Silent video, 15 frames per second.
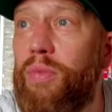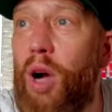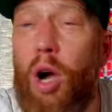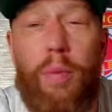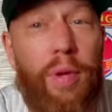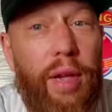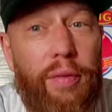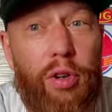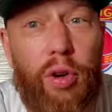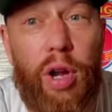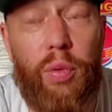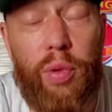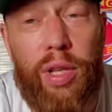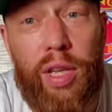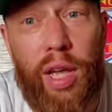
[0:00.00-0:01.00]
I hope you have a
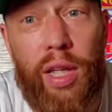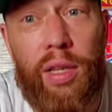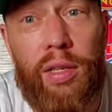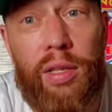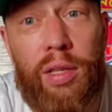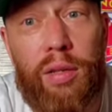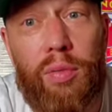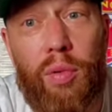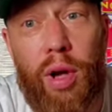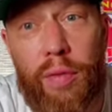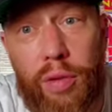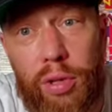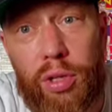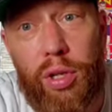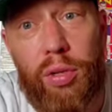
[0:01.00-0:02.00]
great weekend.
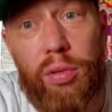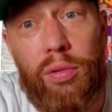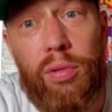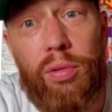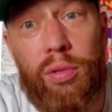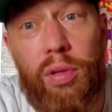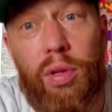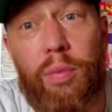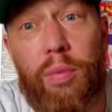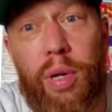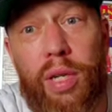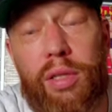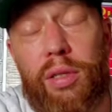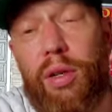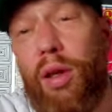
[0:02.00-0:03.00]
Whatever you do,
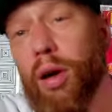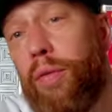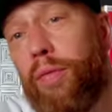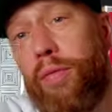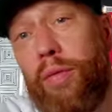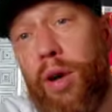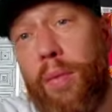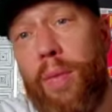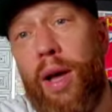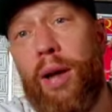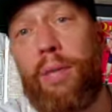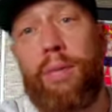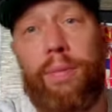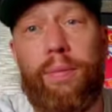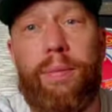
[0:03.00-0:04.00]
peace and love. I'm
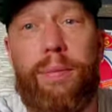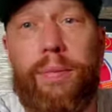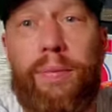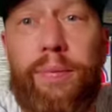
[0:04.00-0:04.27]
out.